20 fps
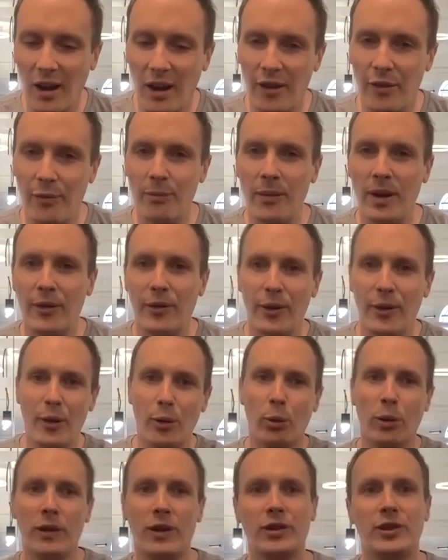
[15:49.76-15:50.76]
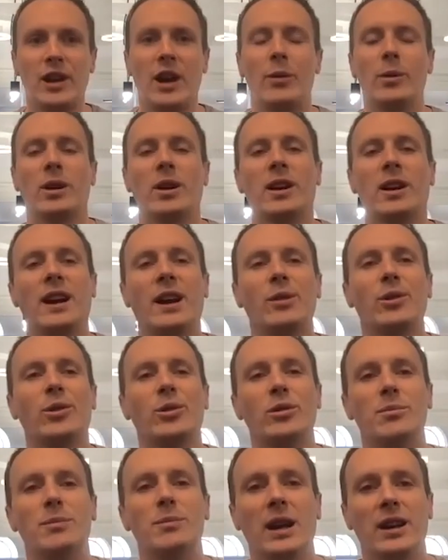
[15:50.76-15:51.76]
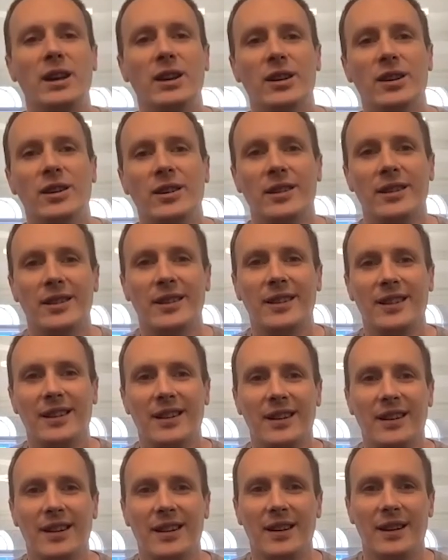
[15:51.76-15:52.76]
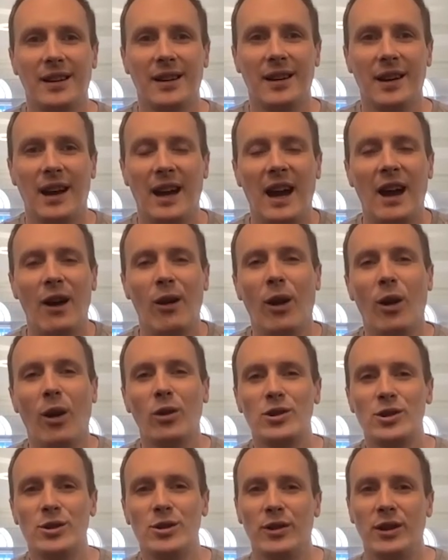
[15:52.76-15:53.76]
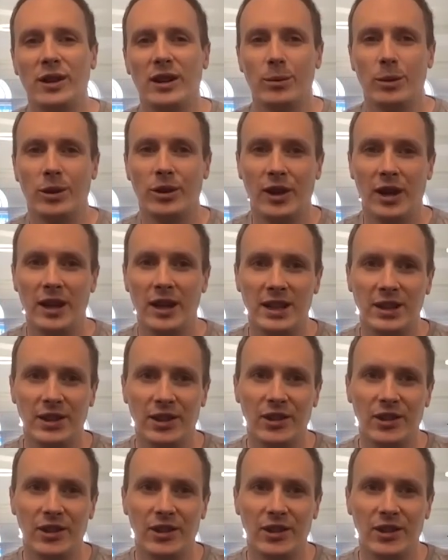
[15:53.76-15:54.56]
if if all of us now are going to count to a million, how long do you think it would take in